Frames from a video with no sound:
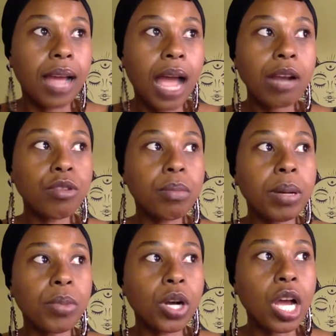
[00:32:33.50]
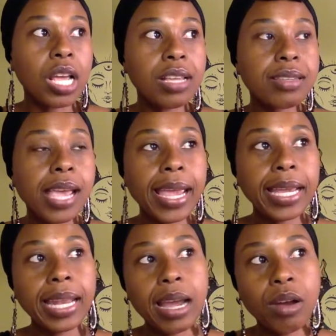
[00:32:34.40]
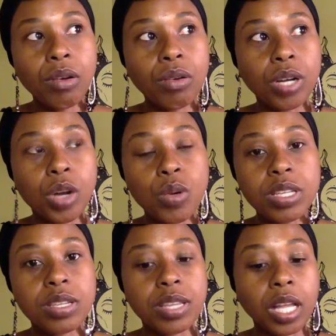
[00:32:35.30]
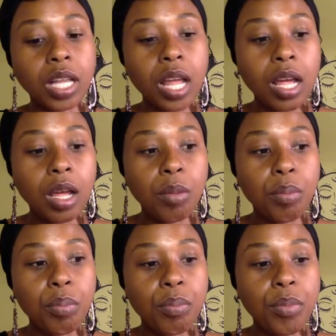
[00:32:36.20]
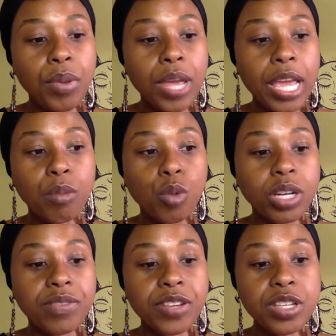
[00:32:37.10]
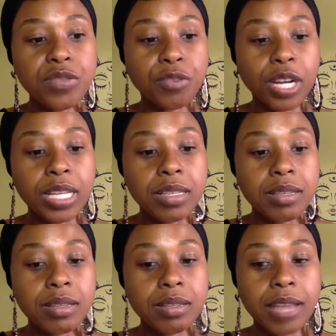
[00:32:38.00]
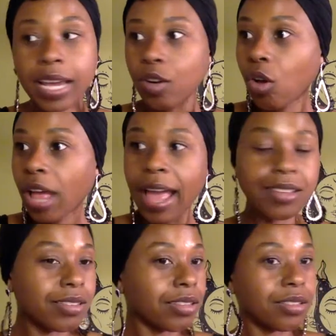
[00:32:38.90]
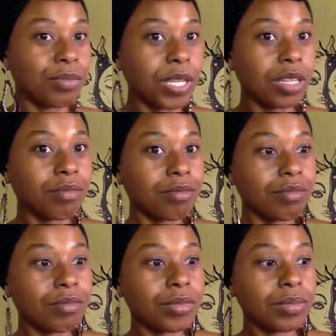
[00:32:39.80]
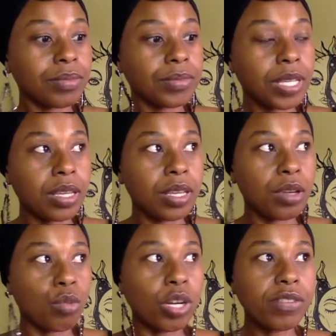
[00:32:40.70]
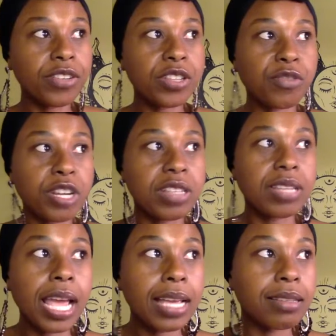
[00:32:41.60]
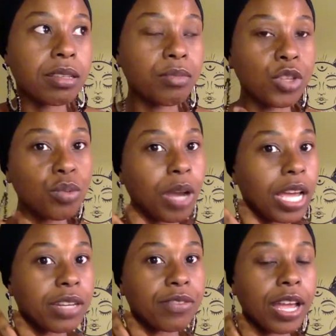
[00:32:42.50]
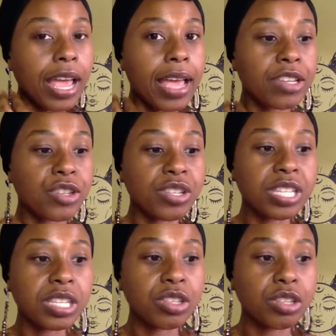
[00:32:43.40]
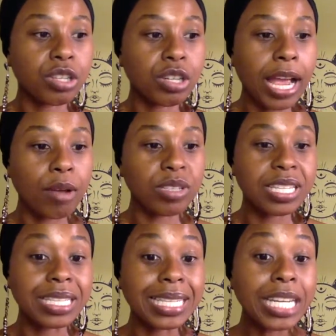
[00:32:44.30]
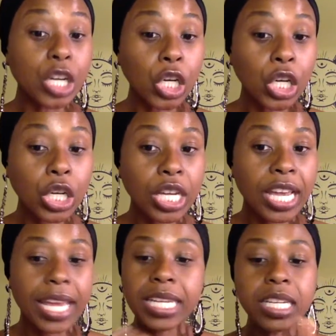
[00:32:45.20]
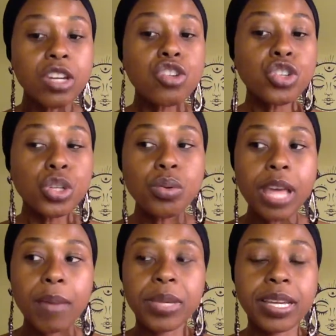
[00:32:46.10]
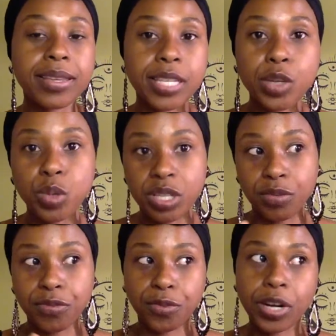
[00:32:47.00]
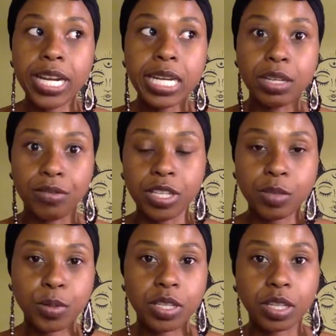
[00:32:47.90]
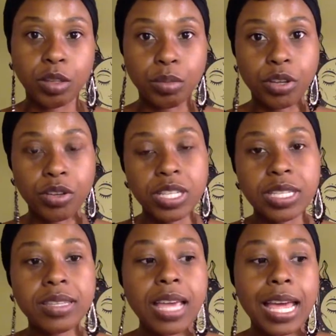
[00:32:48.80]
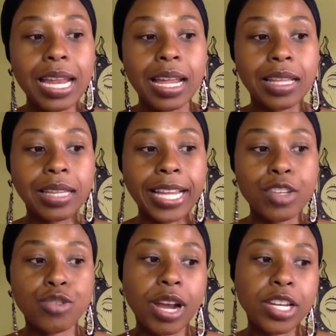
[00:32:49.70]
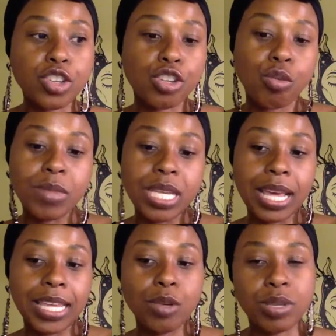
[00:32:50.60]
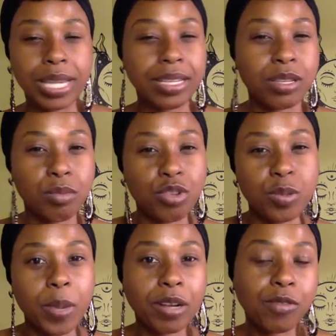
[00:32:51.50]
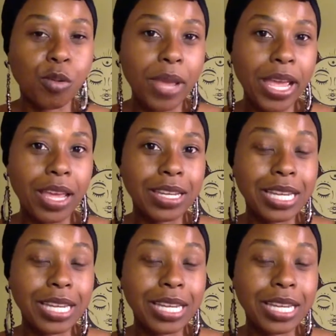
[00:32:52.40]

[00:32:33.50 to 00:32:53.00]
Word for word: I remember us hanging out, going to the club, and one of his friends had all access to me. One of his friends asked him, do you mind if I ask your sister out to dinner? And he didn't do that because he was afraid of this particular brother. He did that like trying to show me that he was like some respectful man.